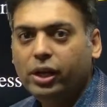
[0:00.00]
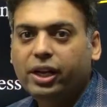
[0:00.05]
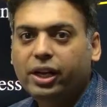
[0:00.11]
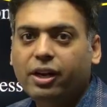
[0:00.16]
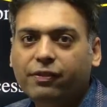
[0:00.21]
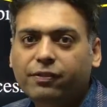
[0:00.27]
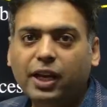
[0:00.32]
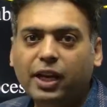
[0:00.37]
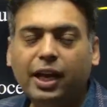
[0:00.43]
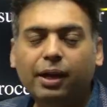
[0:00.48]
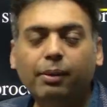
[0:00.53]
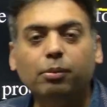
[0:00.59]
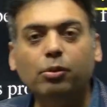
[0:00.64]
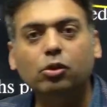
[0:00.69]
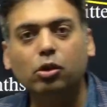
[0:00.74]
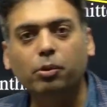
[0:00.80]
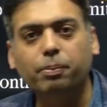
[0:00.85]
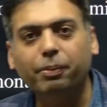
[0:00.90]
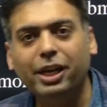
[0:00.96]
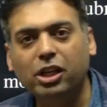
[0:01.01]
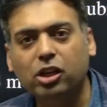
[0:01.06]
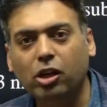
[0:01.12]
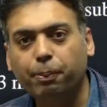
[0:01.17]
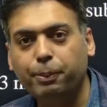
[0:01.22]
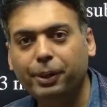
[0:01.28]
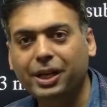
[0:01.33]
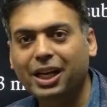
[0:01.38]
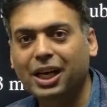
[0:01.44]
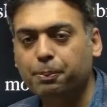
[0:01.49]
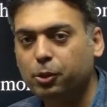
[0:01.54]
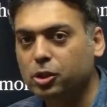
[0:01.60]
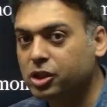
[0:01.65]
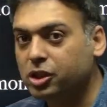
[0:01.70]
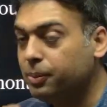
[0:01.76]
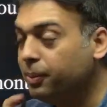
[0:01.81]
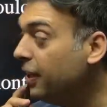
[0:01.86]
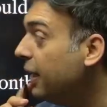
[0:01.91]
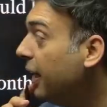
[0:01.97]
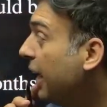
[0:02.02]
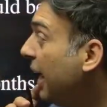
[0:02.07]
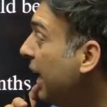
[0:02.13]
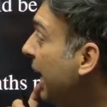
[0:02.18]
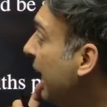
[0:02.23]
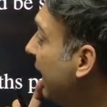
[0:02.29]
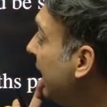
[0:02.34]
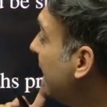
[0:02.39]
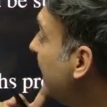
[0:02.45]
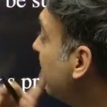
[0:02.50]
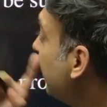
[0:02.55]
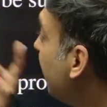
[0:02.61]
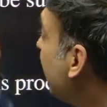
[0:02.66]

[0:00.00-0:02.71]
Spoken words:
good enough time to make your PR possible, and it